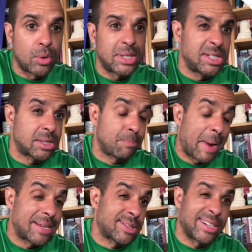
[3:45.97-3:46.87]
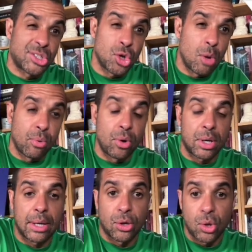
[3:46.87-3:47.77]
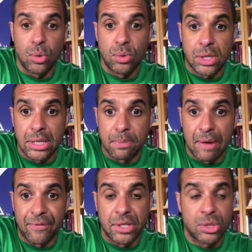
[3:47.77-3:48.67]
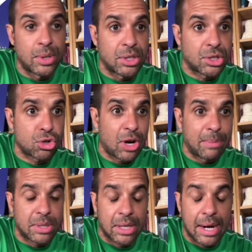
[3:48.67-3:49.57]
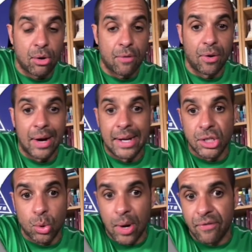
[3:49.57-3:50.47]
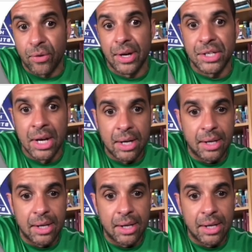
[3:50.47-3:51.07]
This is banks like Shawbrook use this method, so it just scrapes the data offline, the square footage,